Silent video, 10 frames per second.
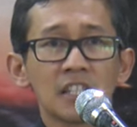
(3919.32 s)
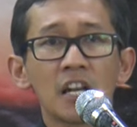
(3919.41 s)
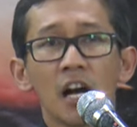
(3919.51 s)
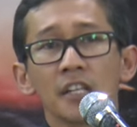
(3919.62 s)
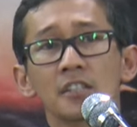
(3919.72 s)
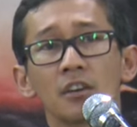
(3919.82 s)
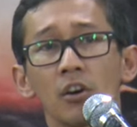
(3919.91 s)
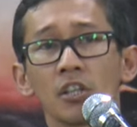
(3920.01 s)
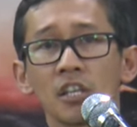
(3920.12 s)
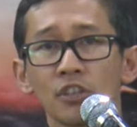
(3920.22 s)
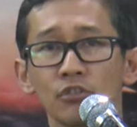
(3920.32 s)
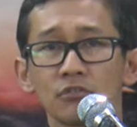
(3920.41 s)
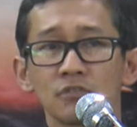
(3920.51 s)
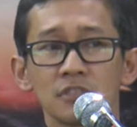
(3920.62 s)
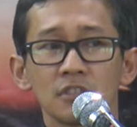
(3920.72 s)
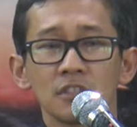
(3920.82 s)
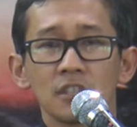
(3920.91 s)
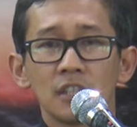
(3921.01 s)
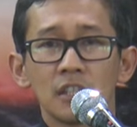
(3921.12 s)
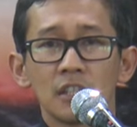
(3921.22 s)
God is calling you.
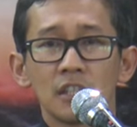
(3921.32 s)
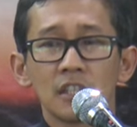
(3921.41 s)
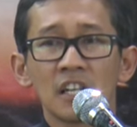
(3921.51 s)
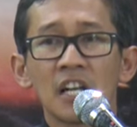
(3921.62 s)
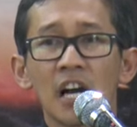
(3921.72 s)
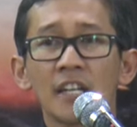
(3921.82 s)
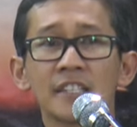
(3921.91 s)
God